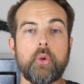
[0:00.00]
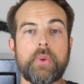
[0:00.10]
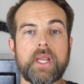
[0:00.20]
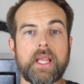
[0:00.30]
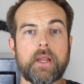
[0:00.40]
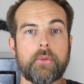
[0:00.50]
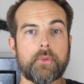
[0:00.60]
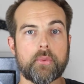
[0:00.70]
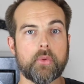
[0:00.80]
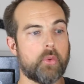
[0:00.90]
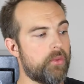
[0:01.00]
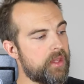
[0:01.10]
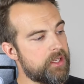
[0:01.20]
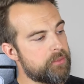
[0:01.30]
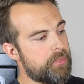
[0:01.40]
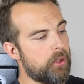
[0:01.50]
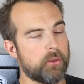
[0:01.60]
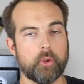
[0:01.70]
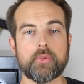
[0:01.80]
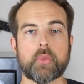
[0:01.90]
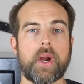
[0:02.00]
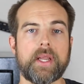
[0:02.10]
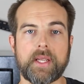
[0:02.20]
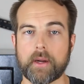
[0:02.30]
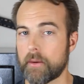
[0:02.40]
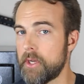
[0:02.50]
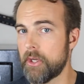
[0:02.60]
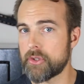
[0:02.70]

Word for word: loop it in through these belt loops right here.